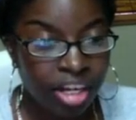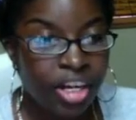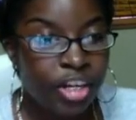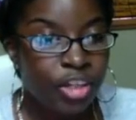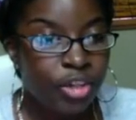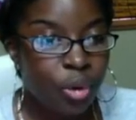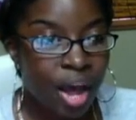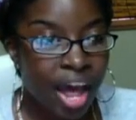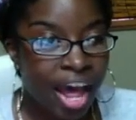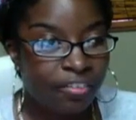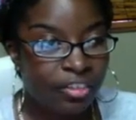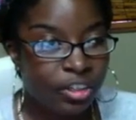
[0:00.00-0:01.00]
You
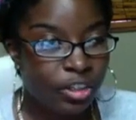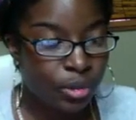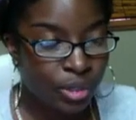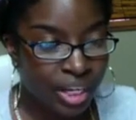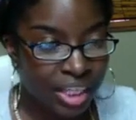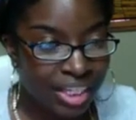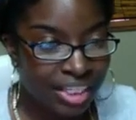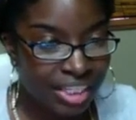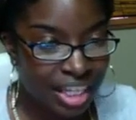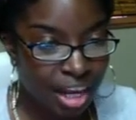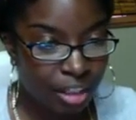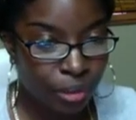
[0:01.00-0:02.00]
have to treat the
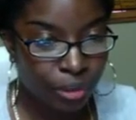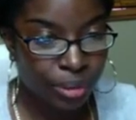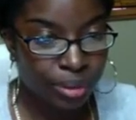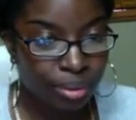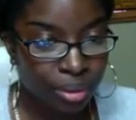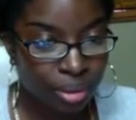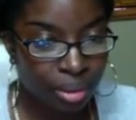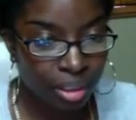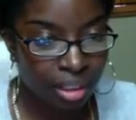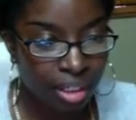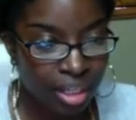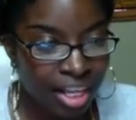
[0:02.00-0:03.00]
Saunders book
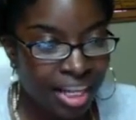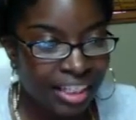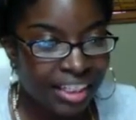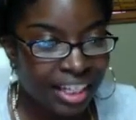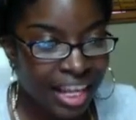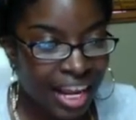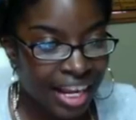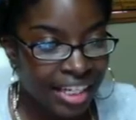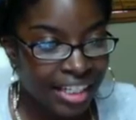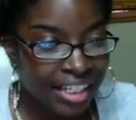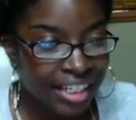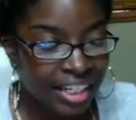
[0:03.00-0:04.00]

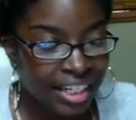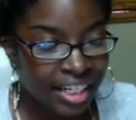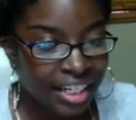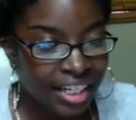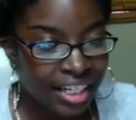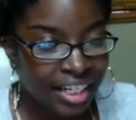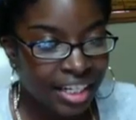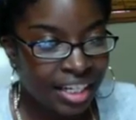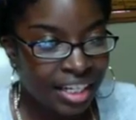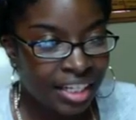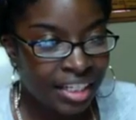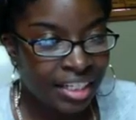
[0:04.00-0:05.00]
like
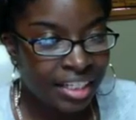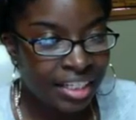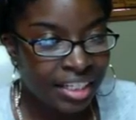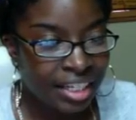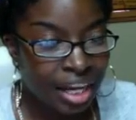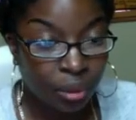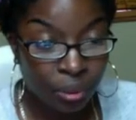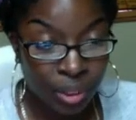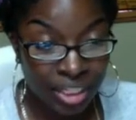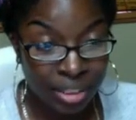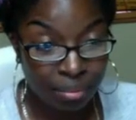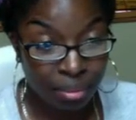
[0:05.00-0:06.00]
it's a
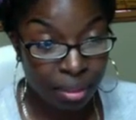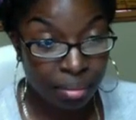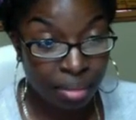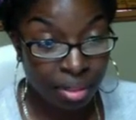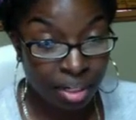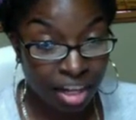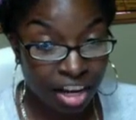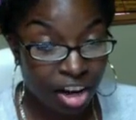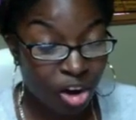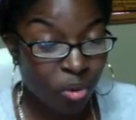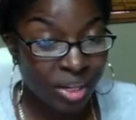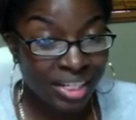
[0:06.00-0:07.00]
recipe book. I
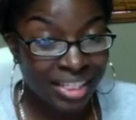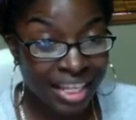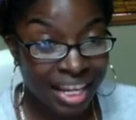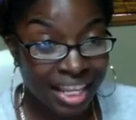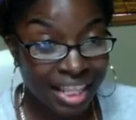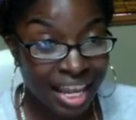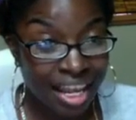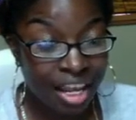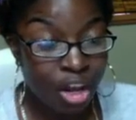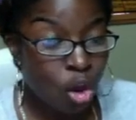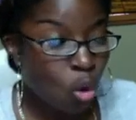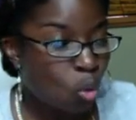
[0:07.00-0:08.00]
always say that.
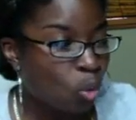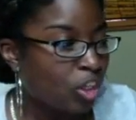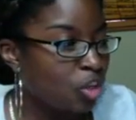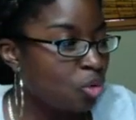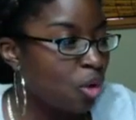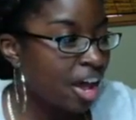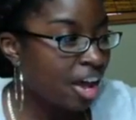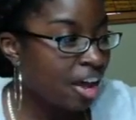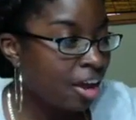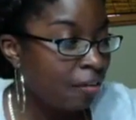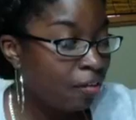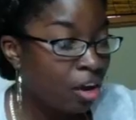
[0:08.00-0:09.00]
When you
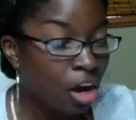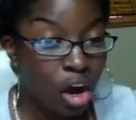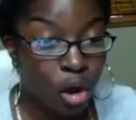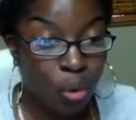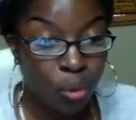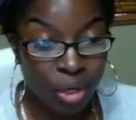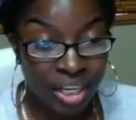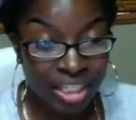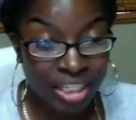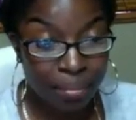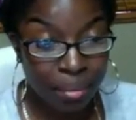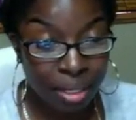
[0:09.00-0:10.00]
have a
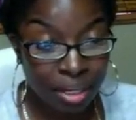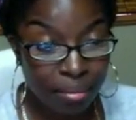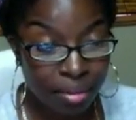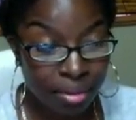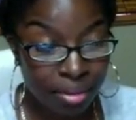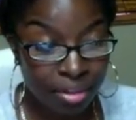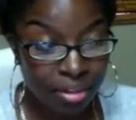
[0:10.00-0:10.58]
recipe book,